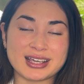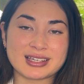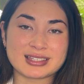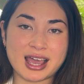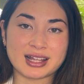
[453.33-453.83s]

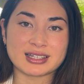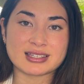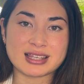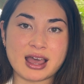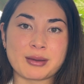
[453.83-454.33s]
exactly is
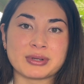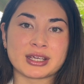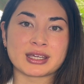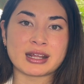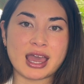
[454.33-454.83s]

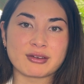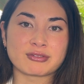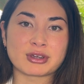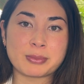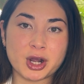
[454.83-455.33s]
happening in
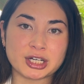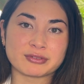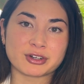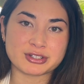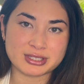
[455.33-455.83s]
every part of
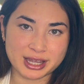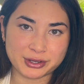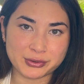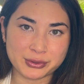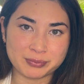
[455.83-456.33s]
our
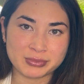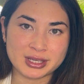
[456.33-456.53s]
cycle.